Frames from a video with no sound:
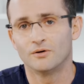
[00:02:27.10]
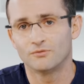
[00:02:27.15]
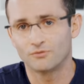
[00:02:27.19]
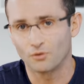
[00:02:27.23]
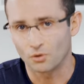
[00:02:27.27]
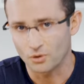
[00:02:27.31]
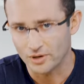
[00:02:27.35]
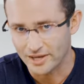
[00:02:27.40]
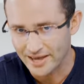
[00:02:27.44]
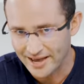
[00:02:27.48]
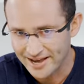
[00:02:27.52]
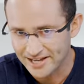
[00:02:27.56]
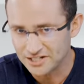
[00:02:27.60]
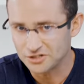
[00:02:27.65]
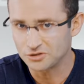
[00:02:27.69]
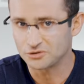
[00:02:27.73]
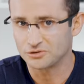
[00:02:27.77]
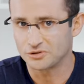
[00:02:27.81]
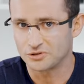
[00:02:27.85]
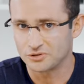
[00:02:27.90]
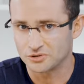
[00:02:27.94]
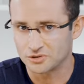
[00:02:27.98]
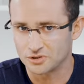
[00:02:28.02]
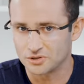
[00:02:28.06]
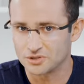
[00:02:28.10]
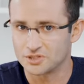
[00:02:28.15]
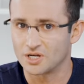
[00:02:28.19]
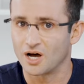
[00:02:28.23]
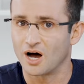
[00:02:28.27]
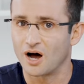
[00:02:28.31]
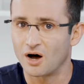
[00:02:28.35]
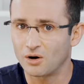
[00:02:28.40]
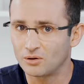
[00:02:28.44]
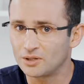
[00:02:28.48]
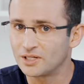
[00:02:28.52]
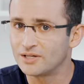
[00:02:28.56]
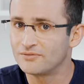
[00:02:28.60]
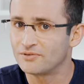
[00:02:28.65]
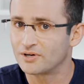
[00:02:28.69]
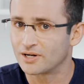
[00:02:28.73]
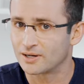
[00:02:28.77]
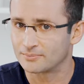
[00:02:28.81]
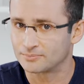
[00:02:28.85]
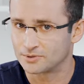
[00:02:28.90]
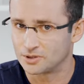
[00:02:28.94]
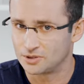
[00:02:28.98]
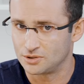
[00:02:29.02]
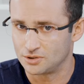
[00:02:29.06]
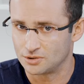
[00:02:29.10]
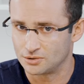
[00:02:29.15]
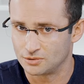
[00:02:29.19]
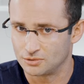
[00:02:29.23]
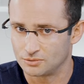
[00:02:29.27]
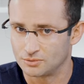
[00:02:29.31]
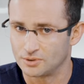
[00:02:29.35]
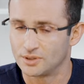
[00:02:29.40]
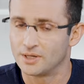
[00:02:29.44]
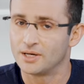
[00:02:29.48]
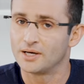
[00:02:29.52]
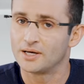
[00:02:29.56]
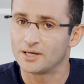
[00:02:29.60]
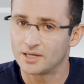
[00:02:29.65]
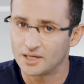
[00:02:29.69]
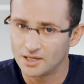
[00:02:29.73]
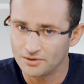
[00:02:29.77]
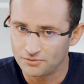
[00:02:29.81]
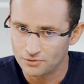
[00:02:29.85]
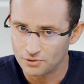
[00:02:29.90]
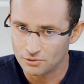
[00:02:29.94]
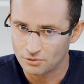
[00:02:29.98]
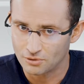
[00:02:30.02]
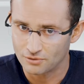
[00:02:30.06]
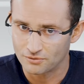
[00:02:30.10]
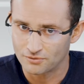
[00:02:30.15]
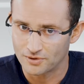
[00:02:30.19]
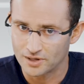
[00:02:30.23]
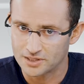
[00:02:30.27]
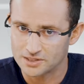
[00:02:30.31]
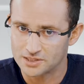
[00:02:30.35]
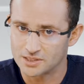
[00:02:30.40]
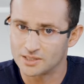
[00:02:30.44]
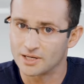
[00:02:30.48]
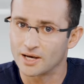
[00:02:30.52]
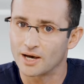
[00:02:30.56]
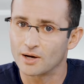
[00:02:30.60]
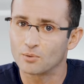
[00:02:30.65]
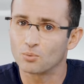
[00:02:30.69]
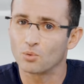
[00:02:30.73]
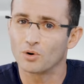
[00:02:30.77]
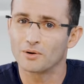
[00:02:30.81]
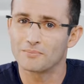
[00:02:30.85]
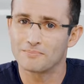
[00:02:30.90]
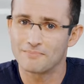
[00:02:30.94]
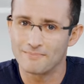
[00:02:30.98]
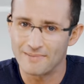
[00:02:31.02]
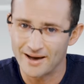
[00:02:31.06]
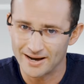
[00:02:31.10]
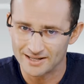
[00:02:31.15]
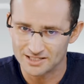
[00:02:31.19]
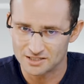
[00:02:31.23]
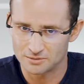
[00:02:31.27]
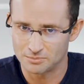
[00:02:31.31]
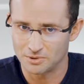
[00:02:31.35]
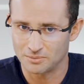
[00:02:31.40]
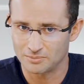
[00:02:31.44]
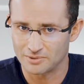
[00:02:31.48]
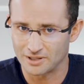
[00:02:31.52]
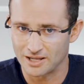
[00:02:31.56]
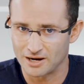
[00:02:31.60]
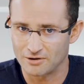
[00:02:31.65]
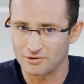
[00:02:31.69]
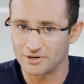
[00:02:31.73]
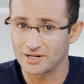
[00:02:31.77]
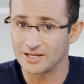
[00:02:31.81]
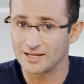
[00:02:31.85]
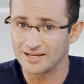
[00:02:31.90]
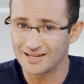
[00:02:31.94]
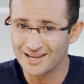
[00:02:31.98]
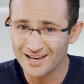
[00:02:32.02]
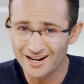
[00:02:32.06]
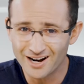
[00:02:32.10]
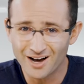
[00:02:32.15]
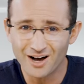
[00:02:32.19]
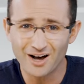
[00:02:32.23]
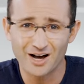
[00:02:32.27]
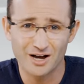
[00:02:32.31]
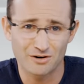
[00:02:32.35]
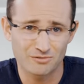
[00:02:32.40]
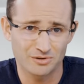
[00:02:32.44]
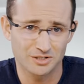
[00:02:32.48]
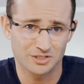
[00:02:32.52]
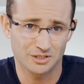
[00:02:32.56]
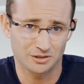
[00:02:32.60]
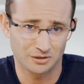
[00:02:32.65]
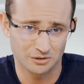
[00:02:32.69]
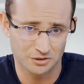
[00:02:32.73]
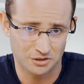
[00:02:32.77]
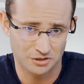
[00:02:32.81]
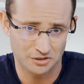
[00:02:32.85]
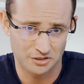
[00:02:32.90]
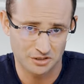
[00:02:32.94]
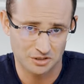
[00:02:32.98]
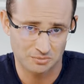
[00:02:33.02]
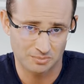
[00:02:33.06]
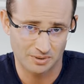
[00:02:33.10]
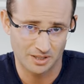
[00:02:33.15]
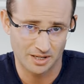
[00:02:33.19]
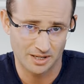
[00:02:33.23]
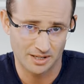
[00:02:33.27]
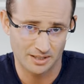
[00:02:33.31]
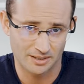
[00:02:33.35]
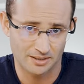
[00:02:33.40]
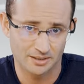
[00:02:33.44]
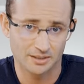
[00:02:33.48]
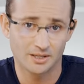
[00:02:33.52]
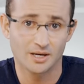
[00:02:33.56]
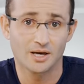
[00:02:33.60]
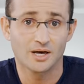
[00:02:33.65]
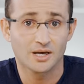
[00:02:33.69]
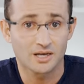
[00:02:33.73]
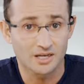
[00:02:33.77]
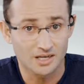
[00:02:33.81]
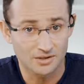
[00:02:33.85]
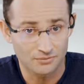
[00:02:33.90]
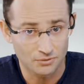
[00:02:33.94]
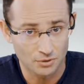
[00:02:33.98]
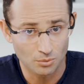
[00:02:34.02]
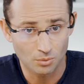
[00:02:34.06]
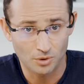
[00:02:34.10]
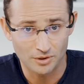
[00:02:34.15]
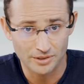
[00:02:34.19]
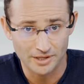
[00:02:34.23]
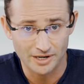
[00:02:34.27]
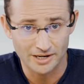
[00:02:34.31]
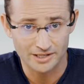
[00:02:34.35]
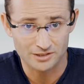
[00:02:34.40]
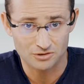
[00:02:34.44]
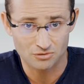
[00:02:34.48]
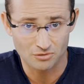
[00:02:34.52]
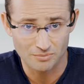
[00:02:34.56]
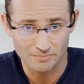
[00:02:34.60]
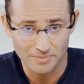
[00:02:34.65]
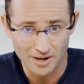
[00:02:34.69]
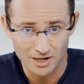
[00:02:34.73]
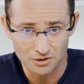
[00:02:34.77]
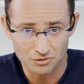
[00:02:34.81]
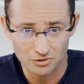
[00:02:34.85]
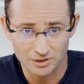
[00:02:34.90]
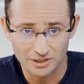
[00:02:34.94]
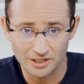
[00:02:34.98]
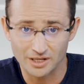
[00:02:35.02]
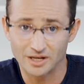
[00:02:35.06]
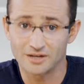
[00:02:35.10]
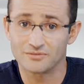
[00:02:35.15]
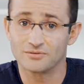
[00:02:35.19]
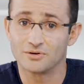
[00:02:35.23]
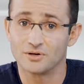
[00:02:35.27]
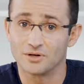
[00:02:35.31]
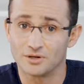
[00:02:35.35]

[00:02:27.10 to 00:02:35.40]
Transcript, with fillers: For casual users, I'll leave it up to you. If you are fussy and want maximum clarity, get a high resolution display. If you want that extra battery life,